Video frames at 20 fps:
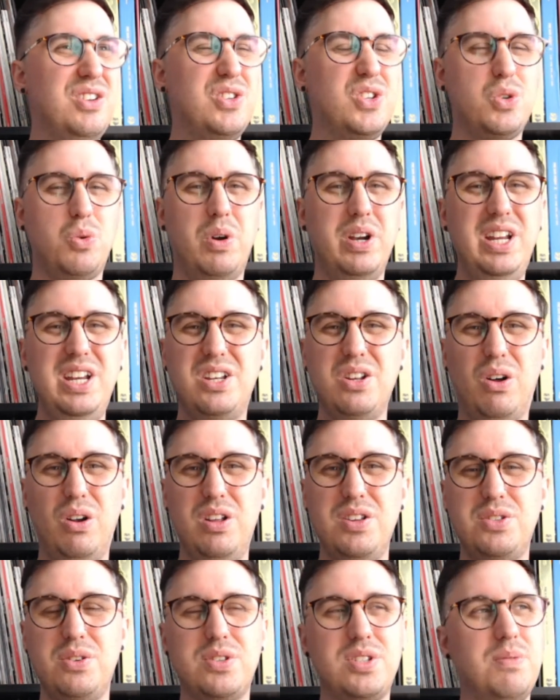
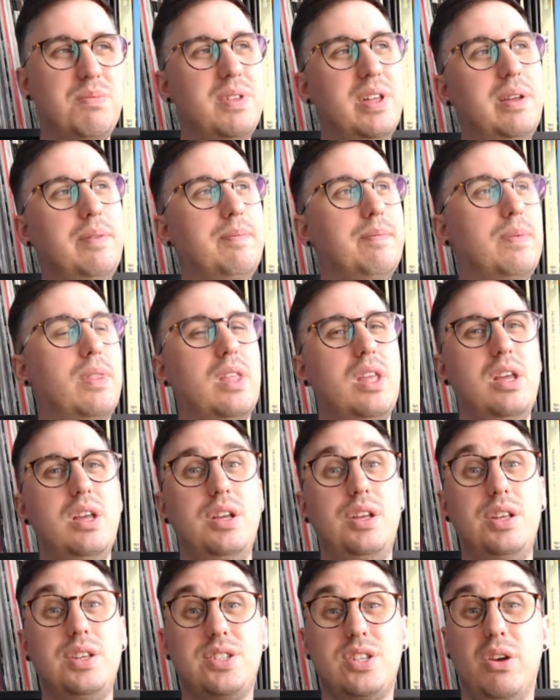$20 or something.
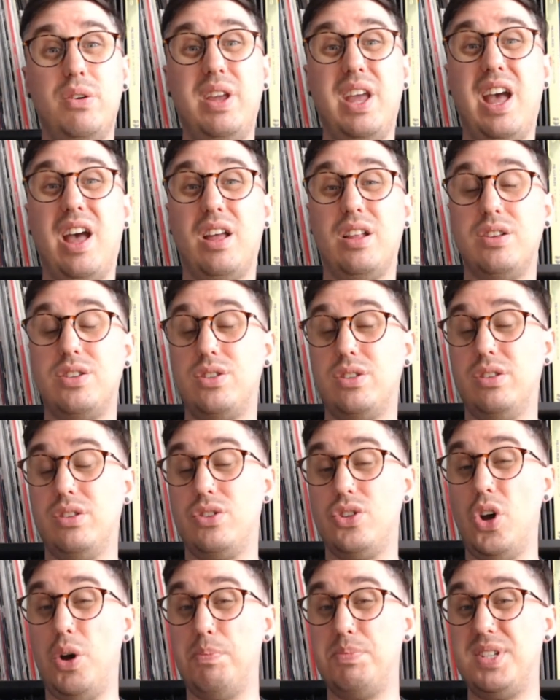So yeah,
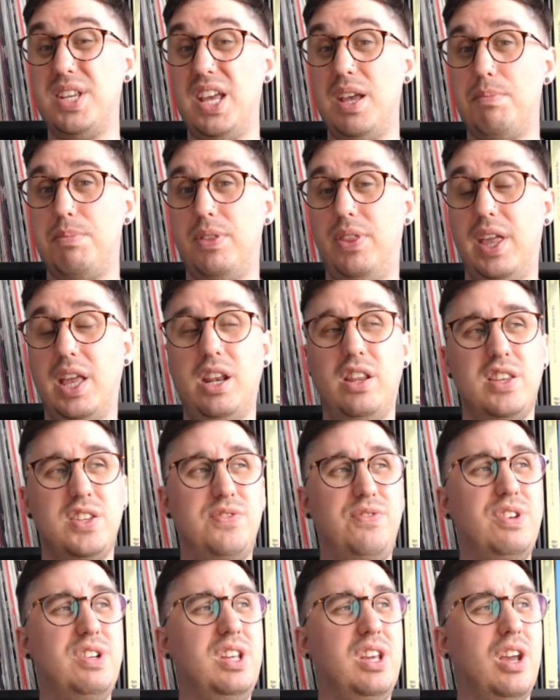top tip at the end of this
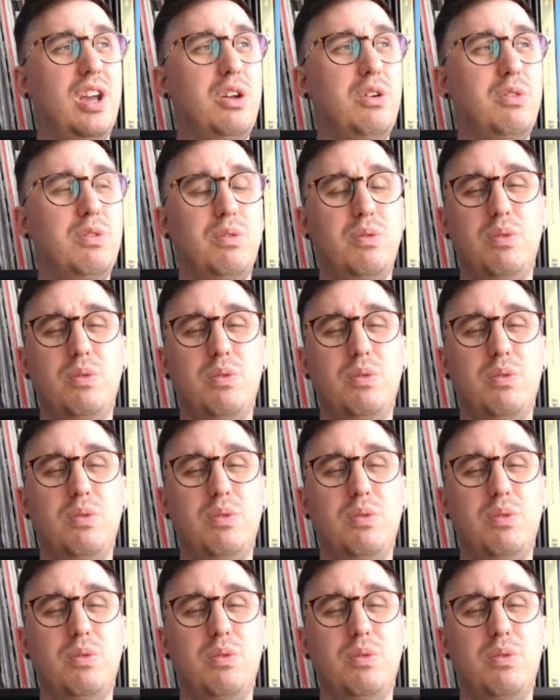video,